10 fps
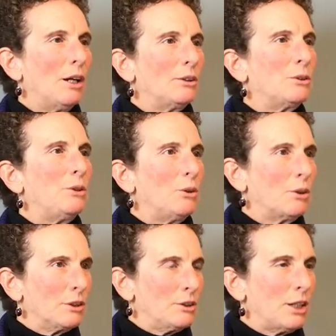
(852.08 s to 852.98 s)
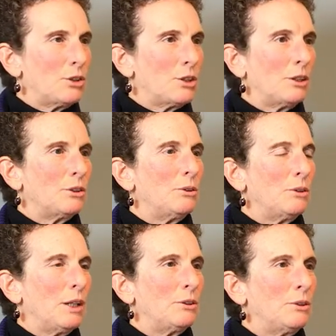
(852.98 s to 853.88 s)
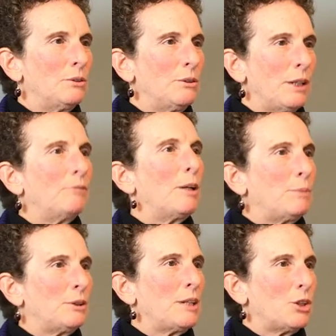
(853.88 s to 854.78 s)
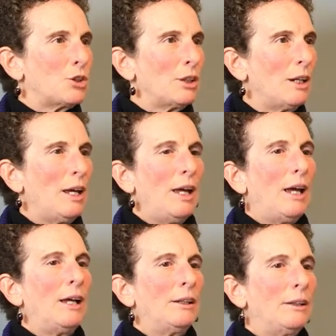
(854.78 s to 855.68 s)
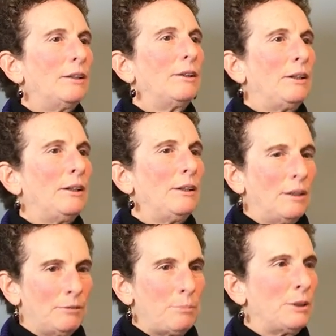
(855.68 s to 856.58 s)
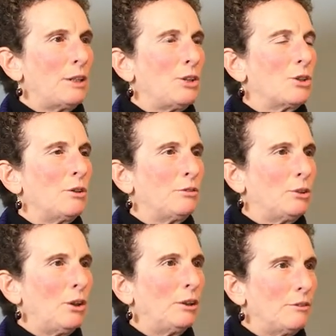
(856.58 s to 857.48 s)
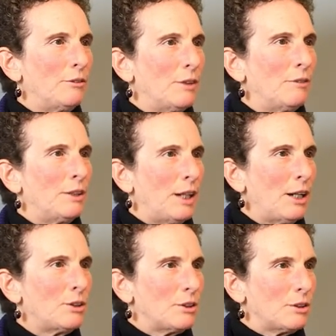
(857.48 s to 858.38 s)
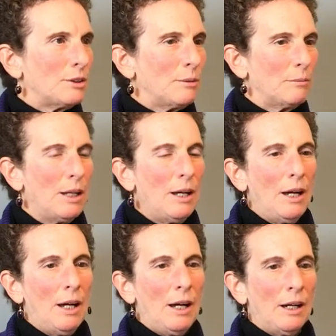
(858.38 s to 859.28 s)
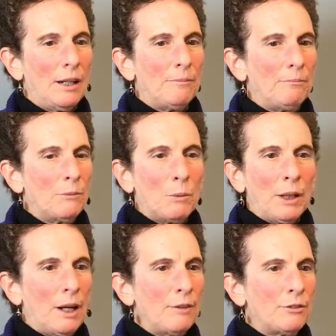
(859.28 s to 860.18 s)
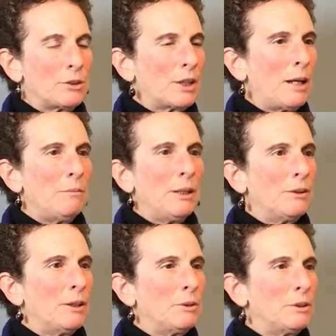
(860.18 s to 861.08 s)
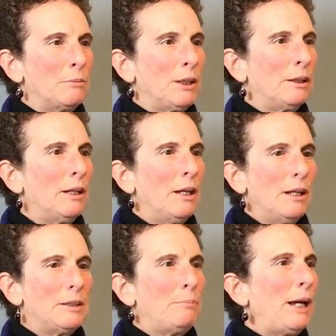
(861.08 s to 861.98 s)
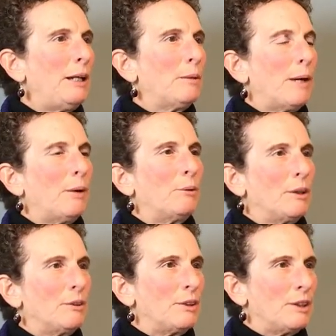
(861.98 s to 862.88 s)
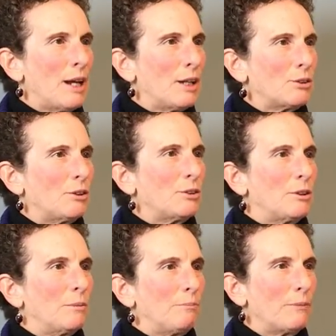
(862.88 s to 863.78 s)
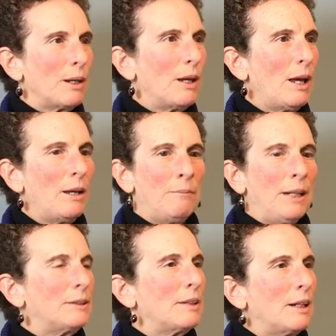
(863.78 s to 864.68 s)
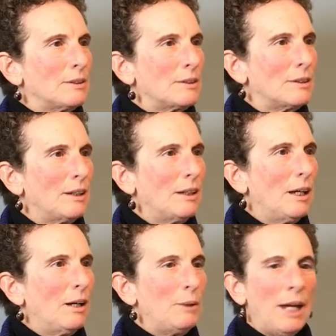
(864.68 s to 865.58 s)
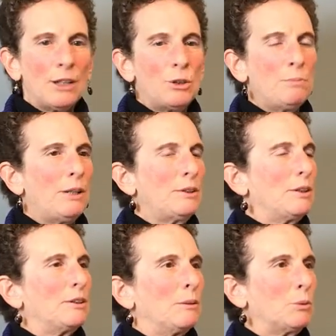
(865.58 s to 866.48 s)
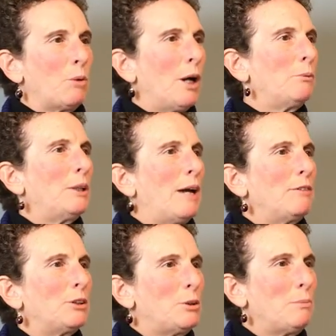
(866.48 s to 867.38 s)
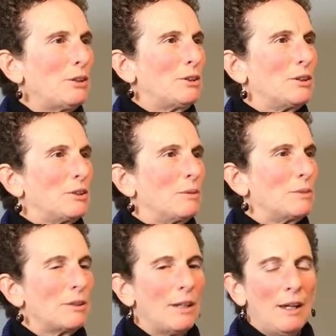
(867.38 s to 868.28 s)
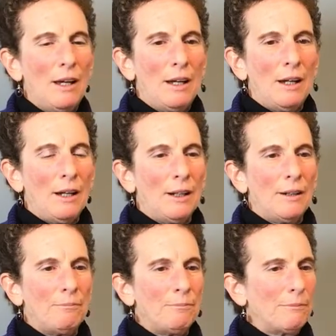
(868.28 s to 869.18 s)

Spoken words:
to the organization and to their reputation and the reputation overall of the Dash system. When I first came here, there was a big debate about whether the Dash system made sense. We had two bus systems. Why are we having two bus systems? I